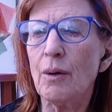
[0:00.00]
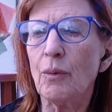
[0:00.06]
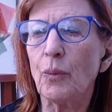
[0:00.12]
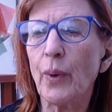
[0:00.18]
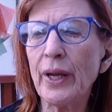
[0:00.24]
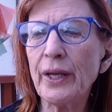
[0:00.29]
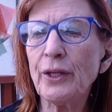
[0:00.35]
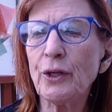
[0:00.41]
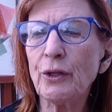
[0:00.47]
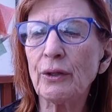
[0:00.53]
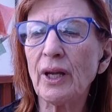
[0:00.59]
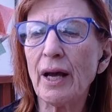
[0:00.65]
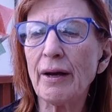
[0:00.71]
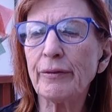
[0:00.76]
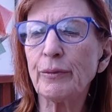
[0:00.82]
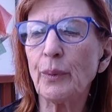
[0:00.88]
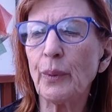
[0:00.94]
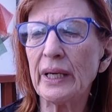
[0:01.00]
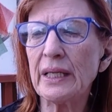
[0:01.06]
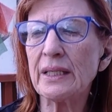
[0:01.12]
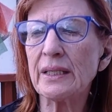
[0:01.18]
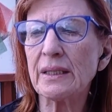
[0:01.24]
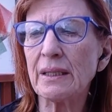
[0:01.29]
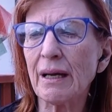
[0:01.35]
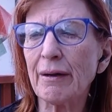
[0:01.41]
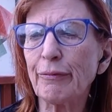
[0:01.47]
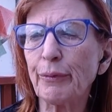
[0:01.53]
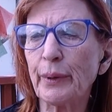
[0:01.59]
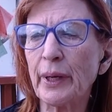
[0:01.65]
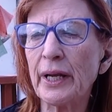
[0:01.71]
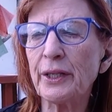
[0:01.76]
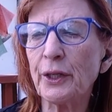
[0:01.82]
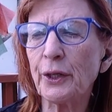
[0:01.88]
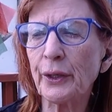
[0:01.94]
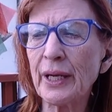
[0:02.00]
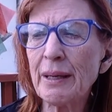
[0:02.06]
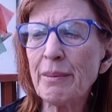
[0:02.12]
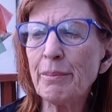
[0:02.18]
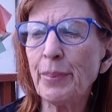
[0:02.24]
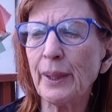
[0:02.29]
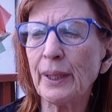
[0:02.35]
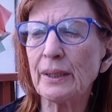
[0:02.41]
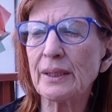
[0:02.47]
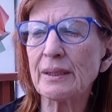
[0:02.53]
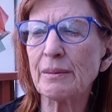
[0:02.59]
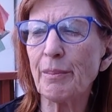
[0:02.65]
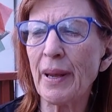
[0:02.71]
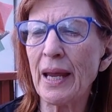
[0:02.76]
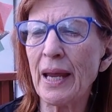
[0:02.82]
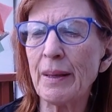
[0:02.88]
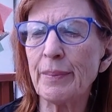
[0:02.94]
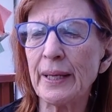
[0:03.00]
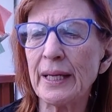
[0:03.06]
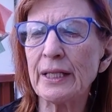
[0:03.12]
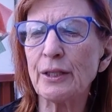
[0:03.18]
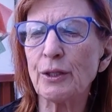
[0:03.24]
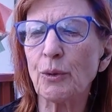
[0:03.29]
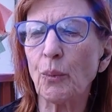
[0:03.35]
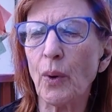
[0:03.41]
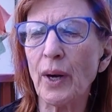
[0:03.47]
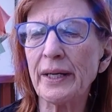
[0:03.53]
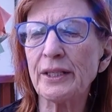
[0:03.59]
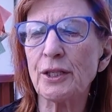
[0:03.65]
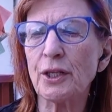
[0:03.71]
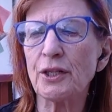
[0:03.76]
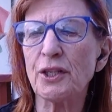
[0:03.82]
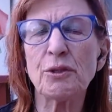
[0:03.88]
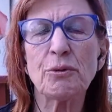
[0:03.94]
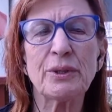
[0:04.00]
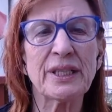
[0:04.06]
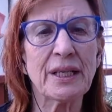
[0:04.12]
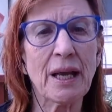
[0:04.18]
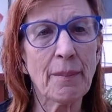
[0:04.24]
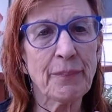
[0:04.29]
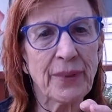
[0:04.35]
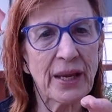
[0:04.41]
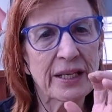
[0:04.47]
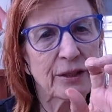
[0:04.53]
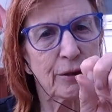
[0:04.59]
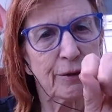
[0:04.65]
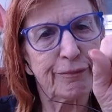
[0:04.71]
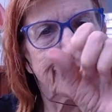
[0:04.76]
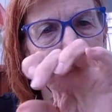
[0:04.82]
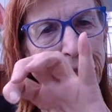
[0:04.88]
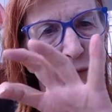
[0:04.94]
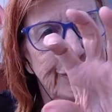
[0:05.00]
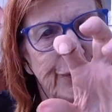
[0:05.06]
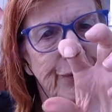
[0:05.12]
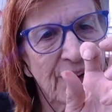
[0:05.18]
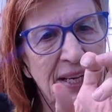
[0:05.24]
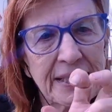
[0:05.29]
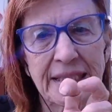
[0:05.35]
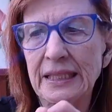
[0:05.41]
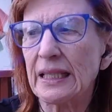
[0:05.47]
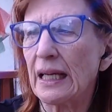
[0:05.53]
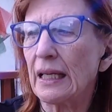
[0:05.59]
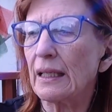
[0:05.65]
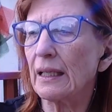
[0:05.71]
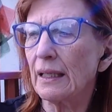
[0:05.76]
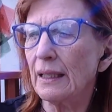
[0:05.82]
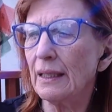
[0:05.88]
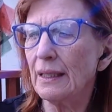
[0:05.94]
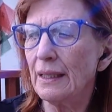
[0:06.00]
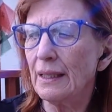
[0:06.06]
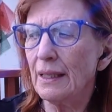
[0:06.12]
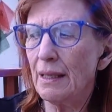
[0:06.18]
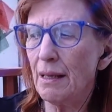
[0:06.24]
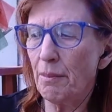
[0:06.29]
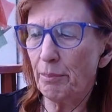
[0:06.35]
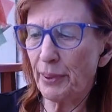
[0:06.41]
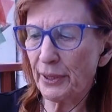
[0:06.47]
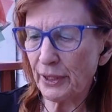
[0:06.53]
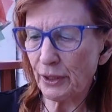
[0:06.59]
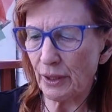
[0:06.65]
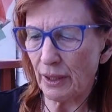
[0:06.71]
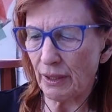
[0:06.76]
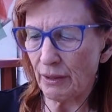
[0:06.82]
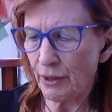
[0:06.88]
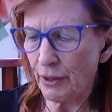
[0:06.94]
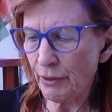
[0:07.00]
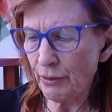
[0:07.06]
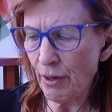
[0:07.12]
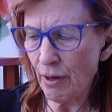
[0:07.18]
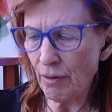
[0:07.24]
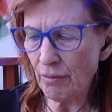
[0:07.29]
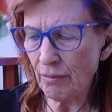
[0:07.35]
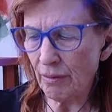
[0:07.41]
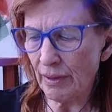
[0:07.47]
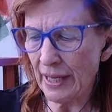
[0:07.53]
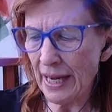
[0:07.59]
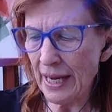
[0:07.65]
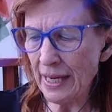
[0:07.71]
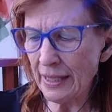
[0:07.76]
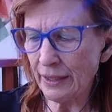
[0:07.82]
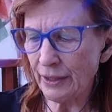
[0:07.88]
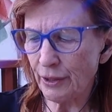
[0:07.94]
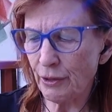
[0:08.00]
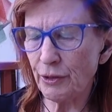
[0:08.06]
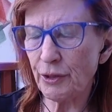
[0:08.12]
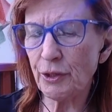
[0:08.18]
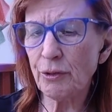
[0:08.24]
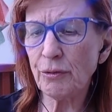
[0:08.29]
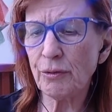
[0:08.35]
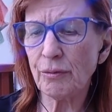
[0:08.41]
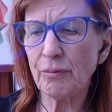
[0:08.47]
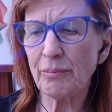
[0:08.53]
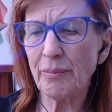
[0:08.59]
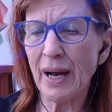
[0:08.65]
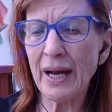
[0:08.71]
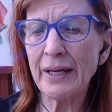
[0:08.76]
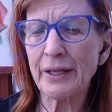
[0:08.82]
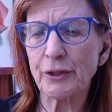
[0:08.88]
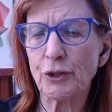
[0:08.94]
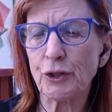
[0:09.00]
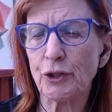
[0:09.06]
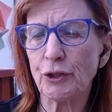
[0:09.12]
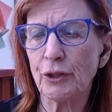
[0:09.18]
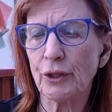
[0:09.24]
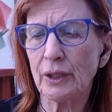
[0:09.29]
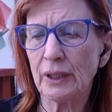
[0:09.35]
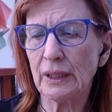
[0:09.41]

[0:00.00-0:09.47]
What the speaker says: When your loved one is suffering, your impulse may be to want to do something to fix it, but you don't need to do much.